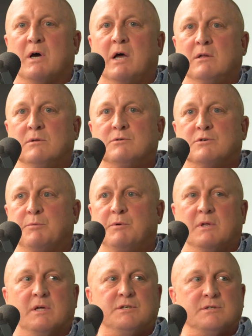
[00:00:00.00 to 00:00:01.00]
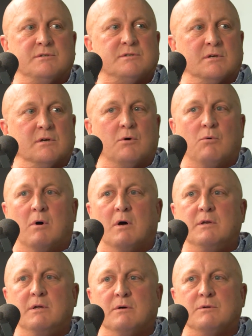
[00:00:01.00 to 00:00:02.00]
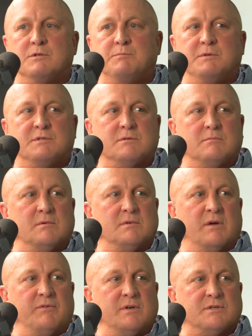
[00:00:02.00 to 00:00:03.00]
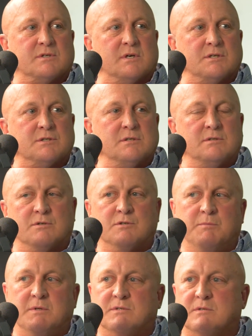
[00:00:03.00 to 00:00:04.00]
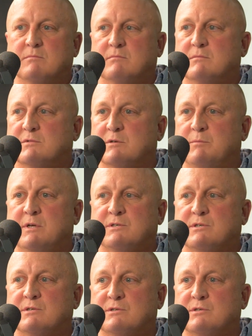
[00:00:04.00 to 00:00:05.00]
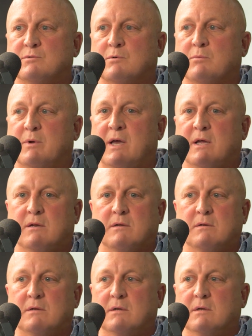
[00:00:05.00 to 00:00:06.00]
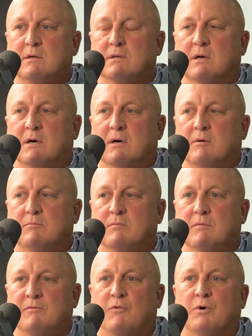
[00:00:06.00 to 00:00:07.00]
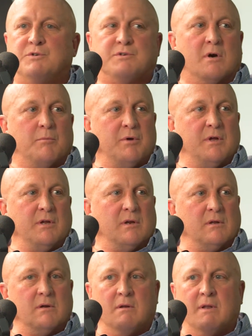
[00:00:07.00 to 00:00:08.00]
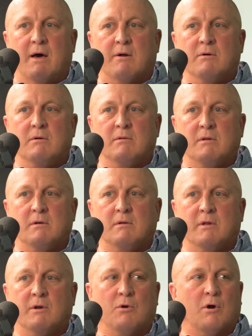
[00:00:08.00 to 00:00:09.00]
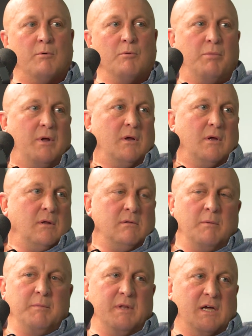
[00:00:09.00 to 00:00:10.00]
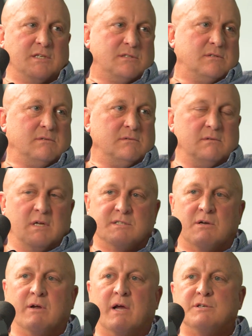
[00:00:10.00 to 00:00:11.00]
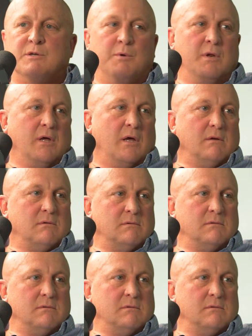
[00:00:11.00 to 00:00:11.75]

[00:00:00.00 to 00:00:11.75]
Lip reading: trial and tribulations that go on. There's been some heavy discussions. There's been some instances where we had to voice our opinion a little louder than normal. But I mean, that's how guys communicate.